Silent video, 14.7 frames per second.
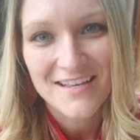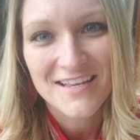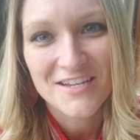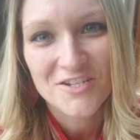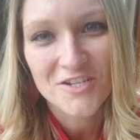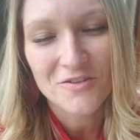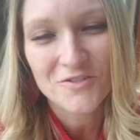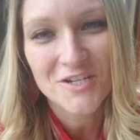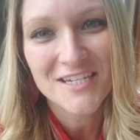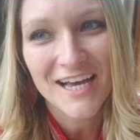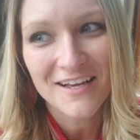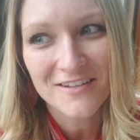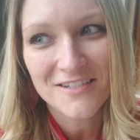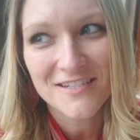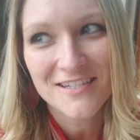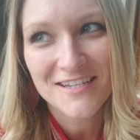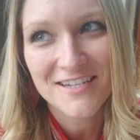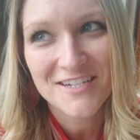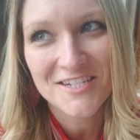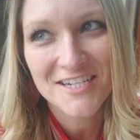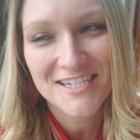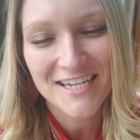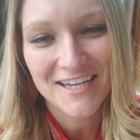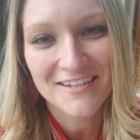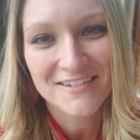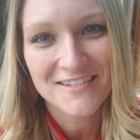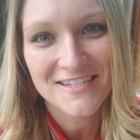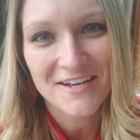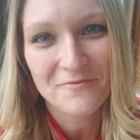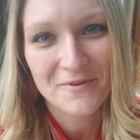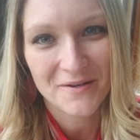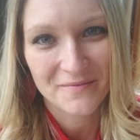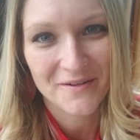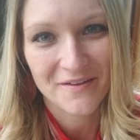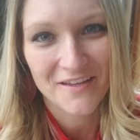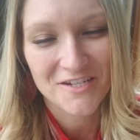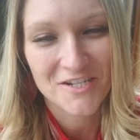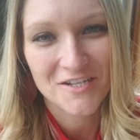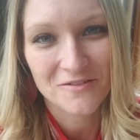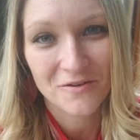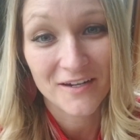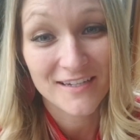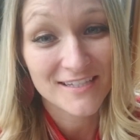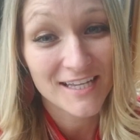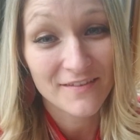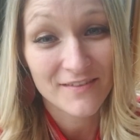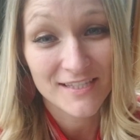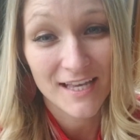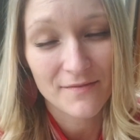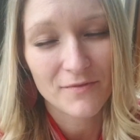So she tells Wilbur that she's going to save his life,